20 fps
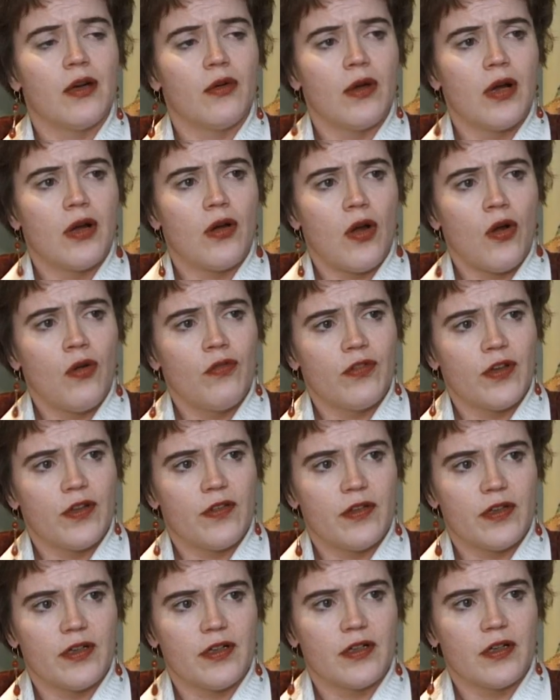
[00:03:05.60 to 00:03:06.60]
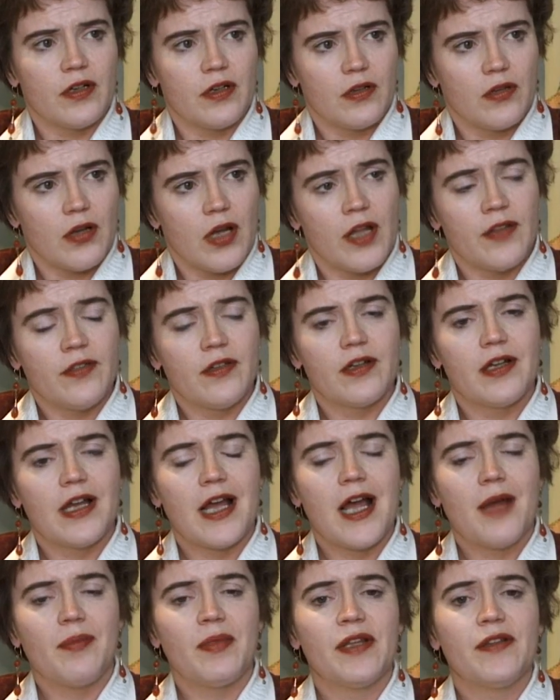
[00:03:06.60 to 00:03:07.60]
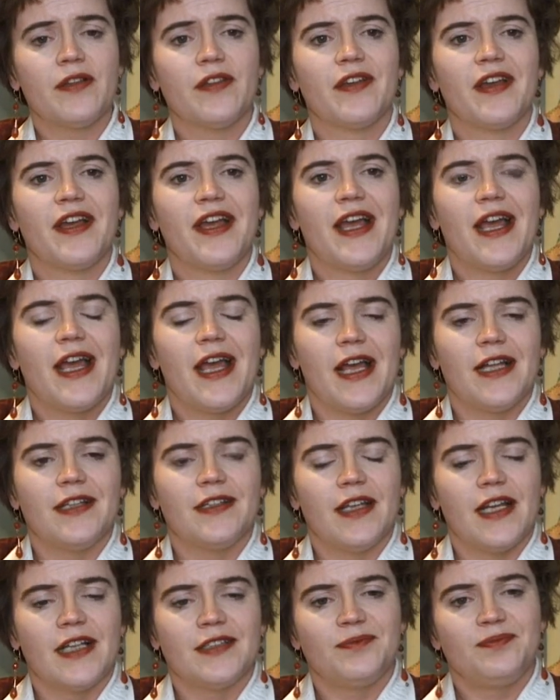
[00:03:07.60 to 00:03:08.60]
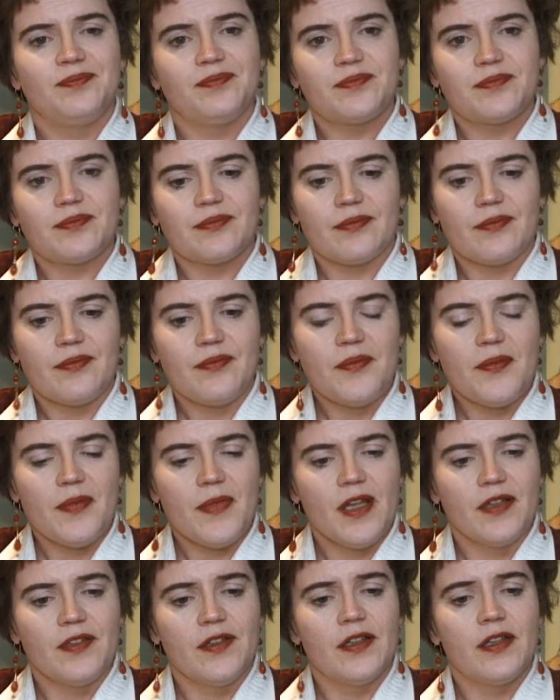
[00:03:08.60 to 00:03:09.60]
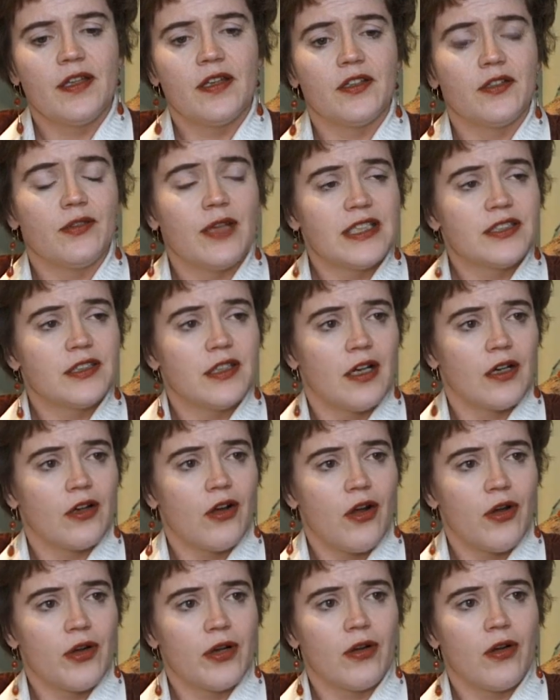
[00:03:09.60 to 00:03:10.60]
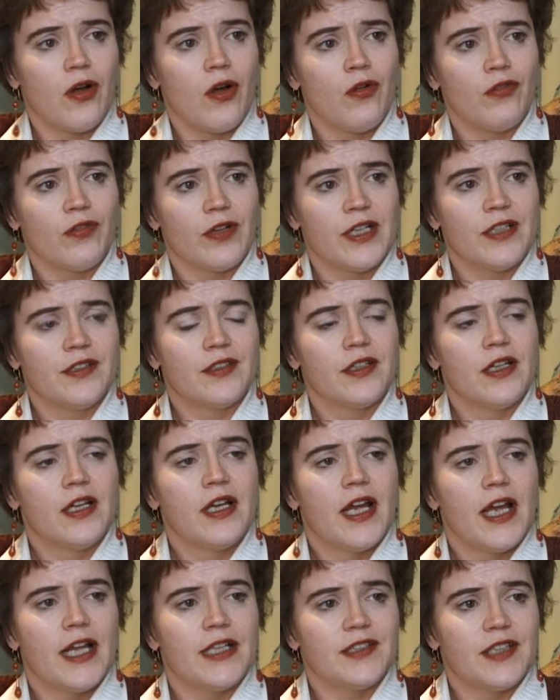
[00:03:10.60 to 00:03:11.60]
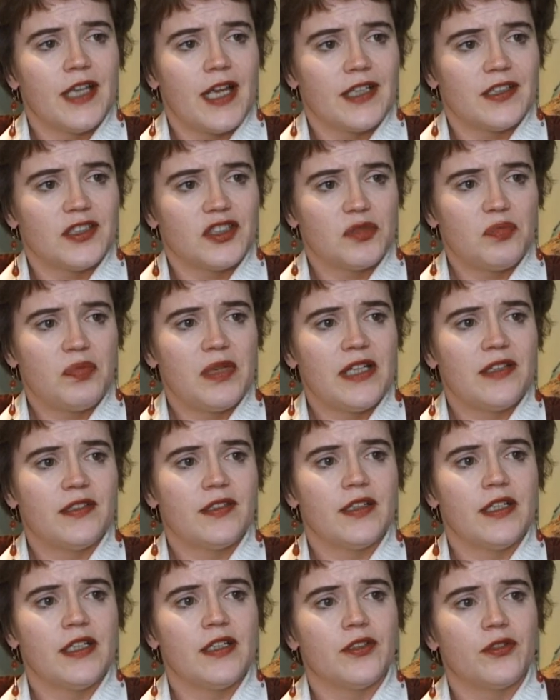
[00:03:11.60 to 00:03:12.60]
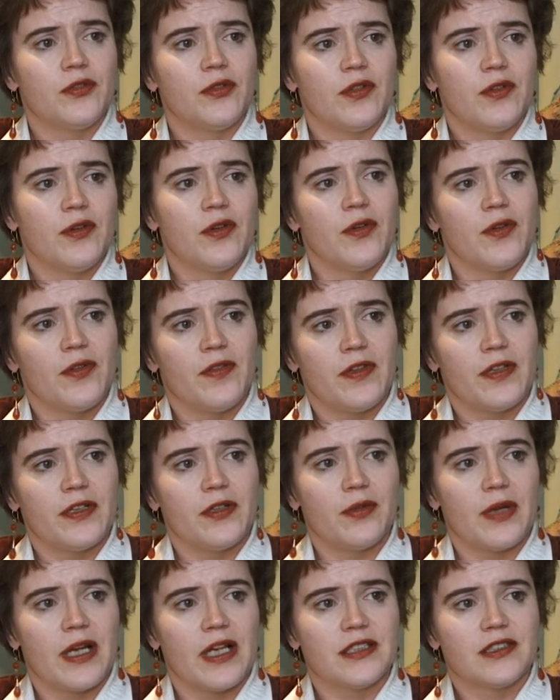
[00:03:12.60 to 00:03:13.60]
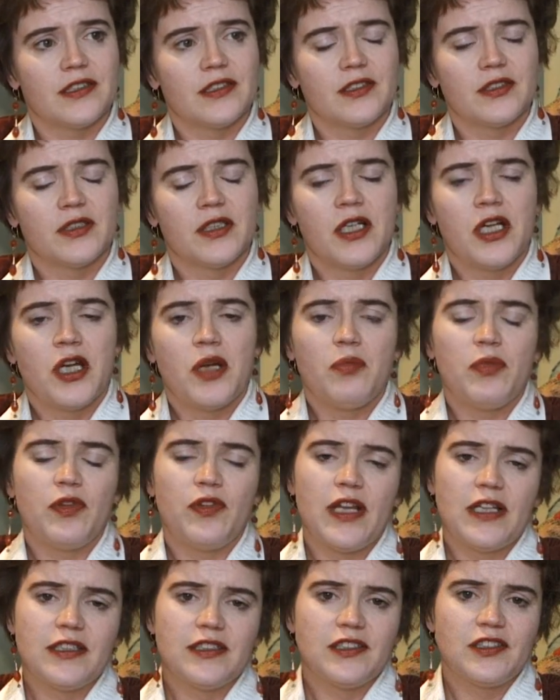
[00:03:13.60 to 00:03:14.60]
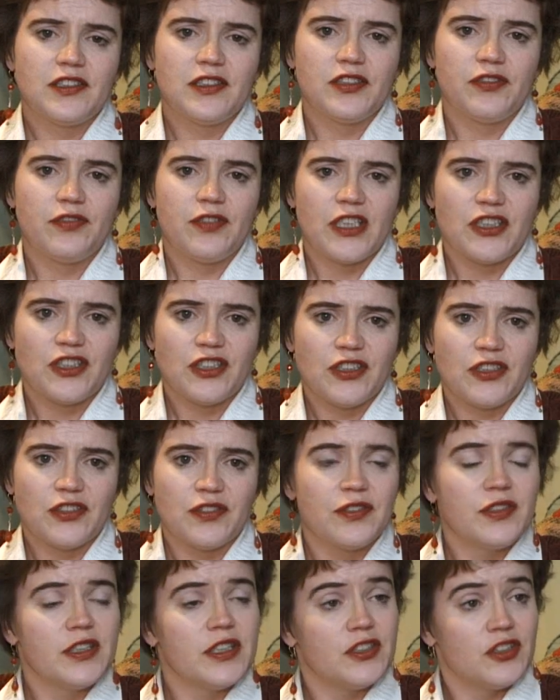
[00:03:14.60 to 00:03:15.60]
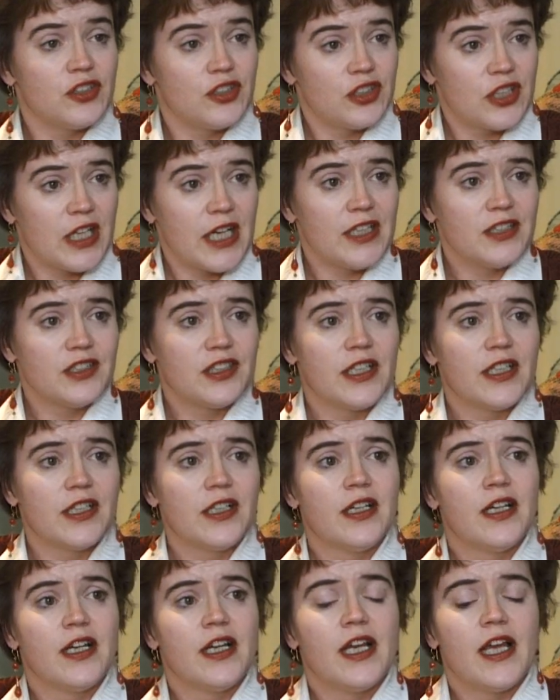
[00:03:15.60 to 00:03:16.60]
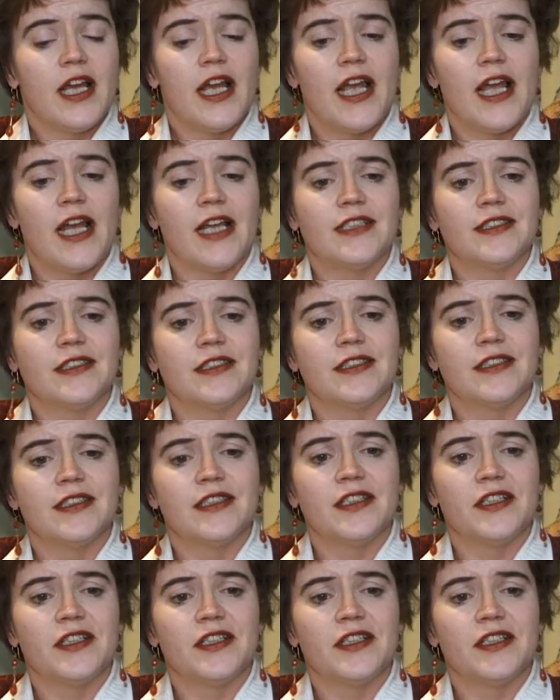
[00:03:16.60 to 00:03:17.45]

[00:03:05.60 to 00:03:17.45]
over the undergarment, and then the dress are going over it, and they had a split into the dress. But then as the fashion is changing and